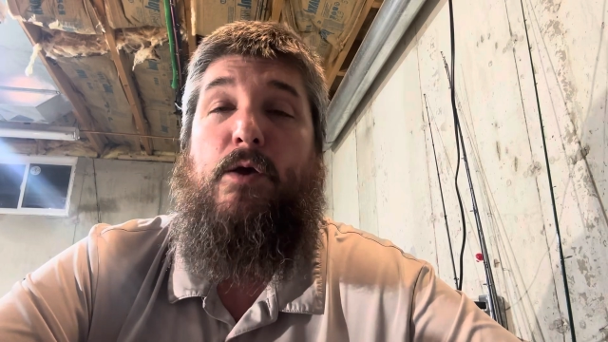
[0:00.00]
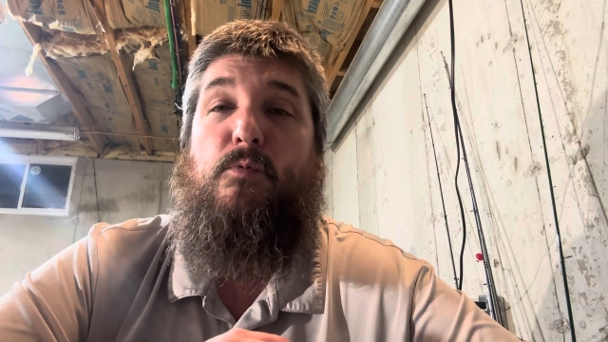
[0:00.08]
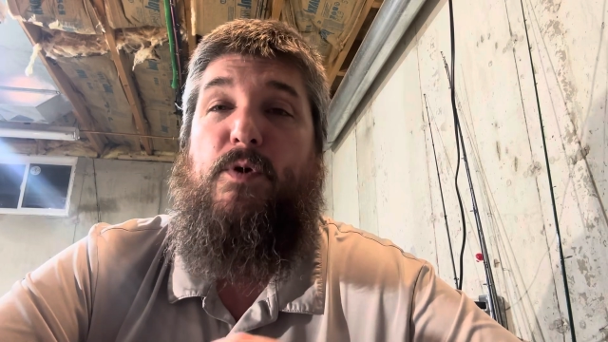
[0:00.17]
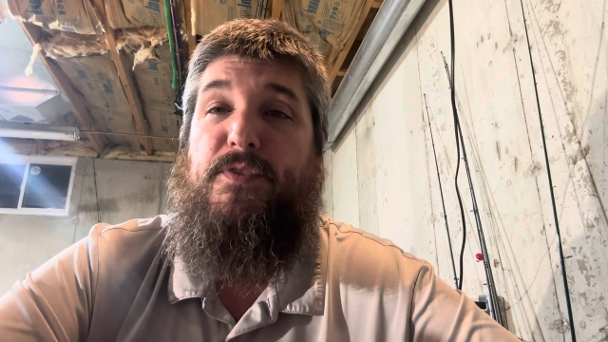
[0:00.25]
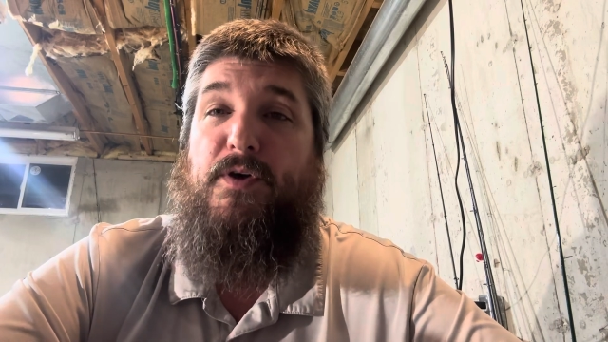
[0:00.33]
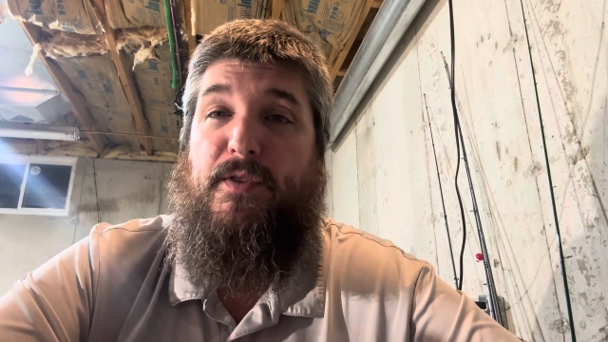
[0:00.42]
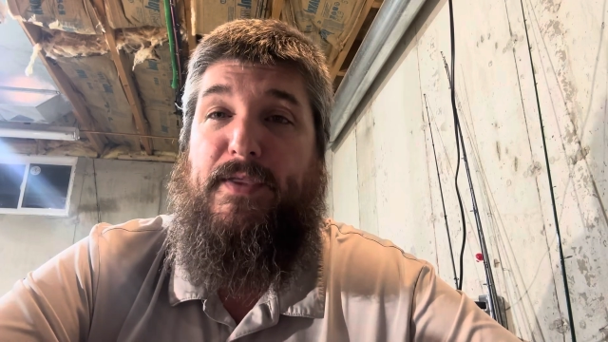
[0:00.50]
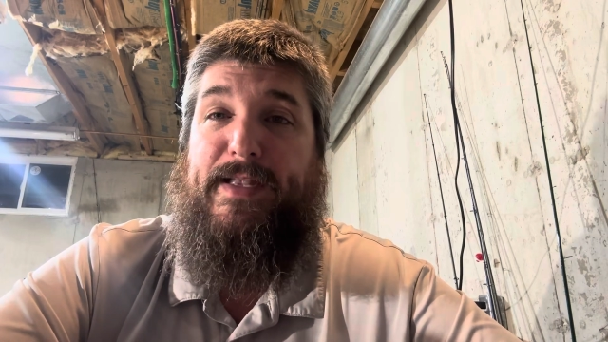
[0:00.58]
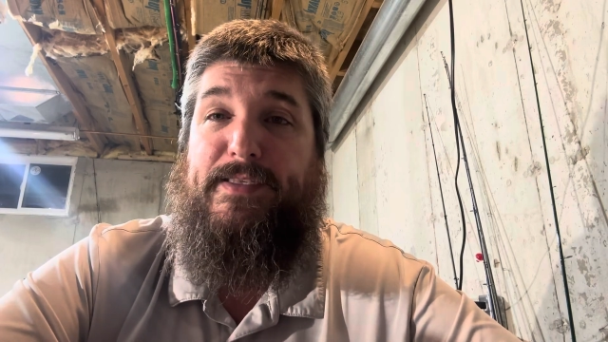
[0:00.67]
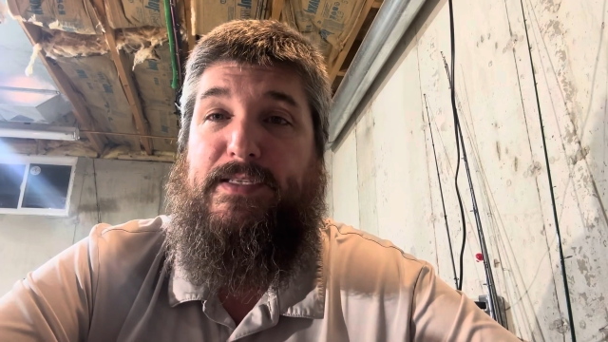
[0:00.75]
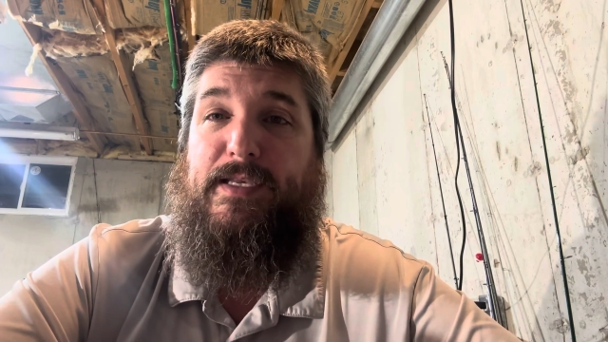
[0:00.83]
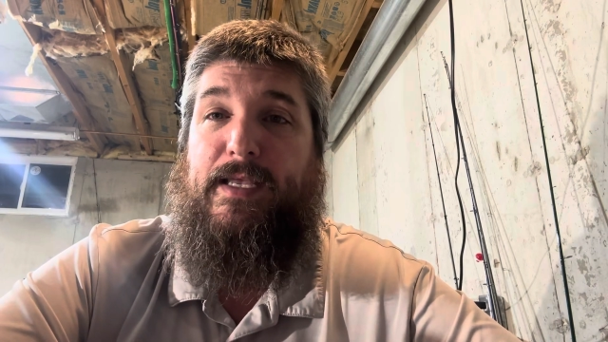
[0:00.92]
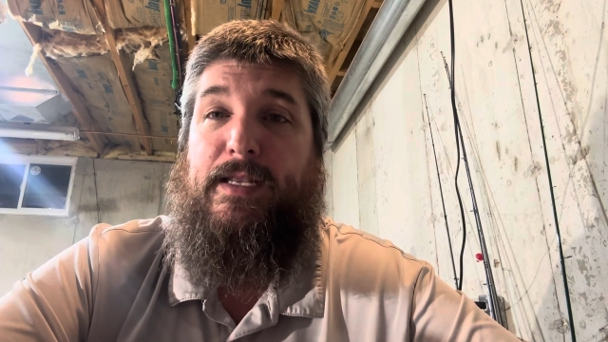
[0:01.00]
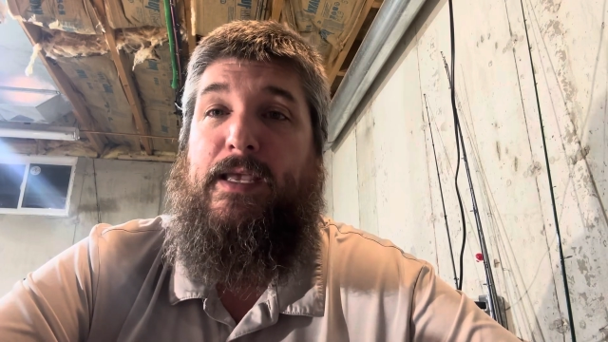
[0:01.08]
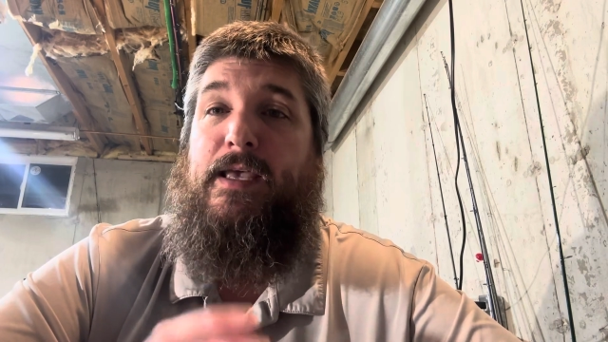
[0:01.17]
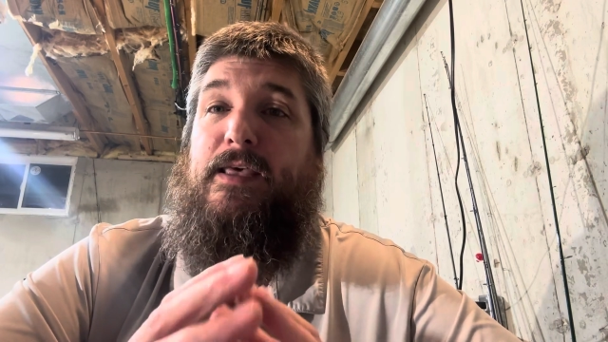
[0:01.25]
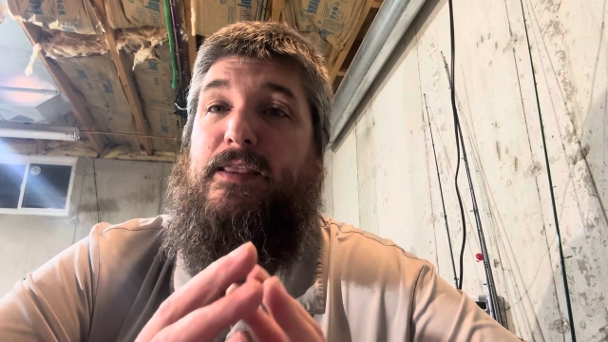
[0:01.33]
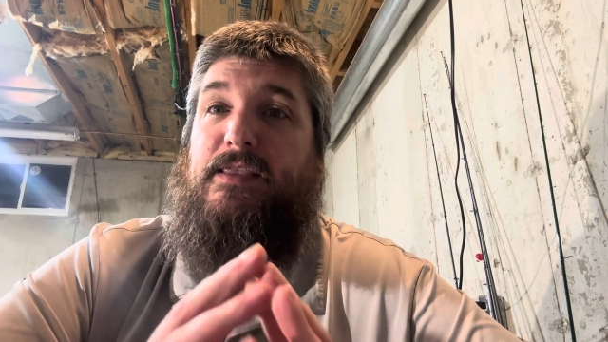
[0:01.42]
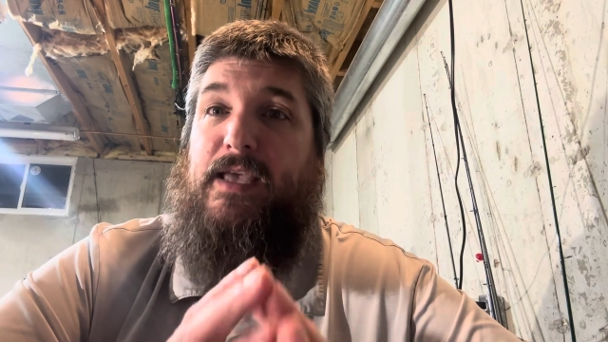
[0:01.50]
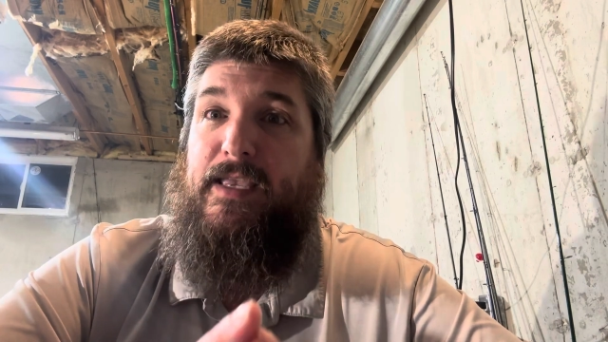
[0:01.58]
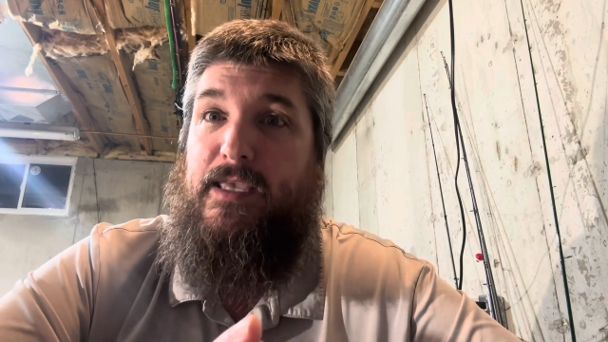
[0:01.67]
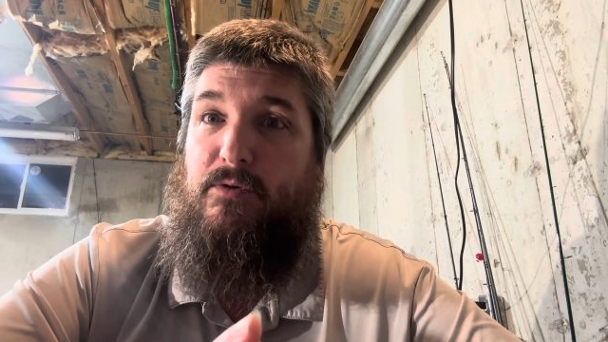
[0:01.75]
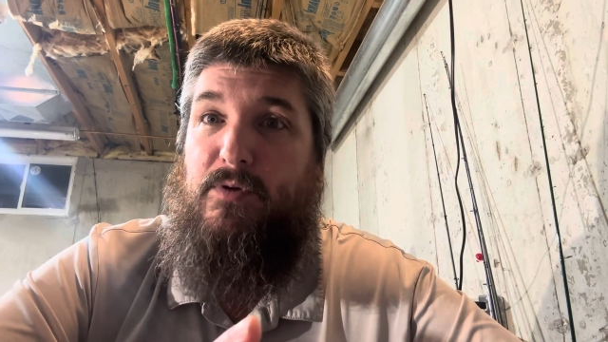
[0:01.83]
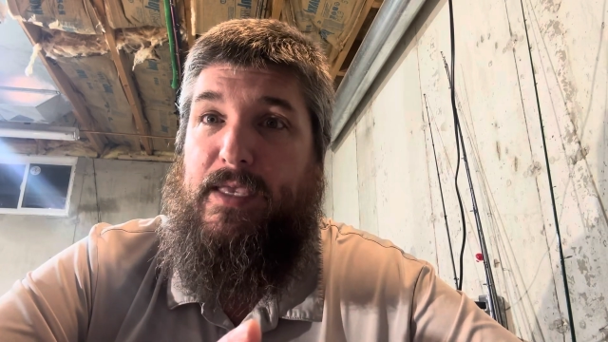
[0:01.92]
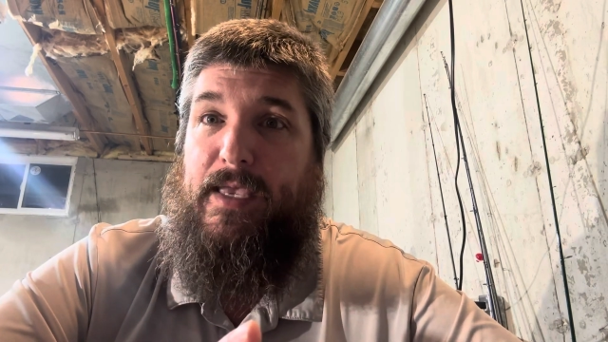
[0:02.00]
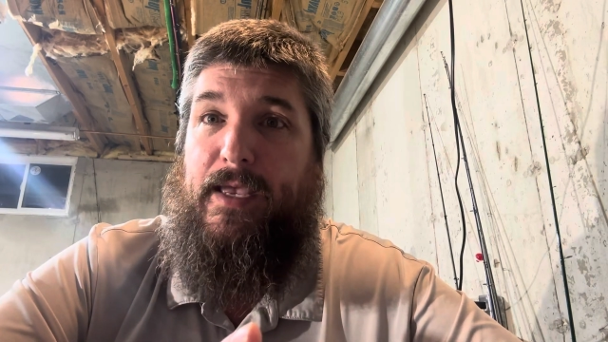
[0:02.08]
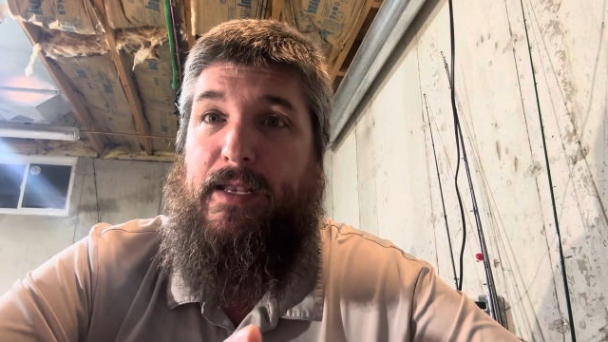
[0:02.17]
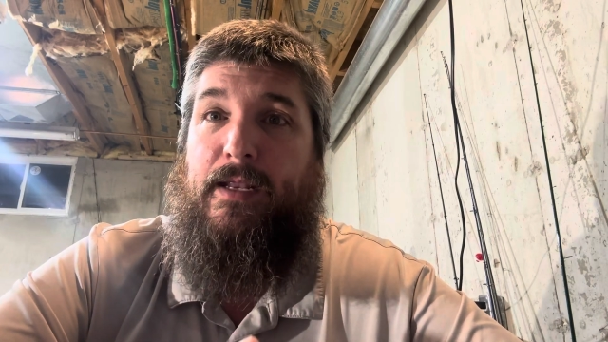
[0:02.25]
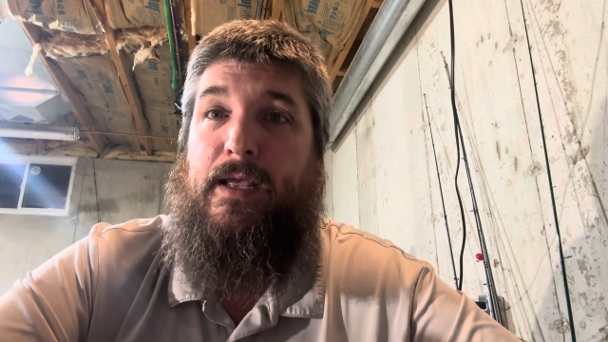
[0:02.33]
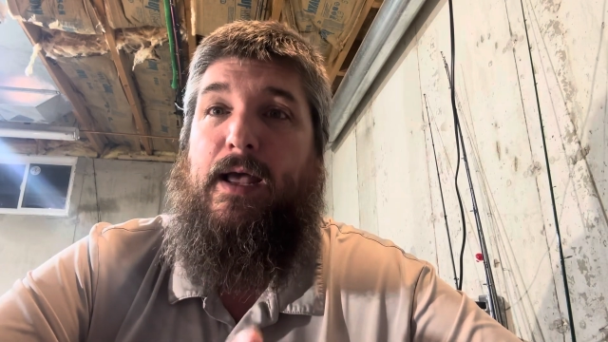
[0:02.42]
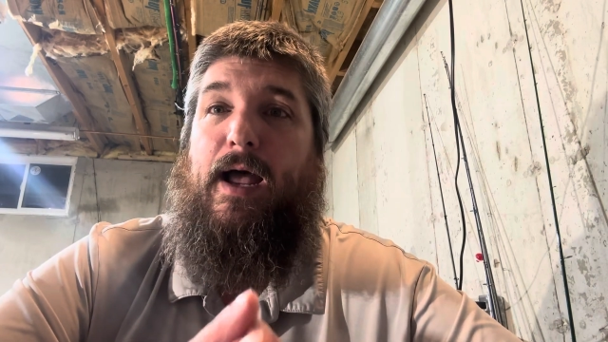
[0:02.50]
With all that said, thank you again.